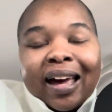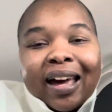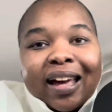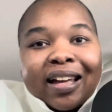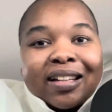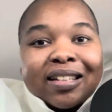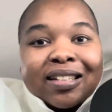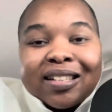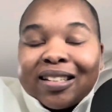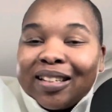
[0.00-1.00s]

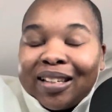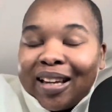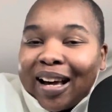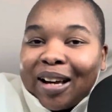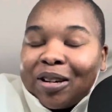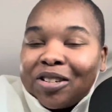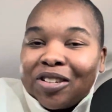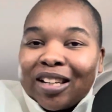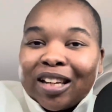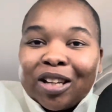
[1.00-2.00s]
and yeah, you're
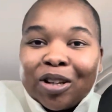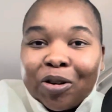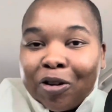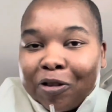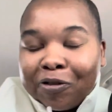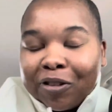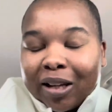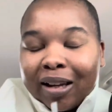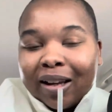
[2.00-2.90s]
drinking your coffee.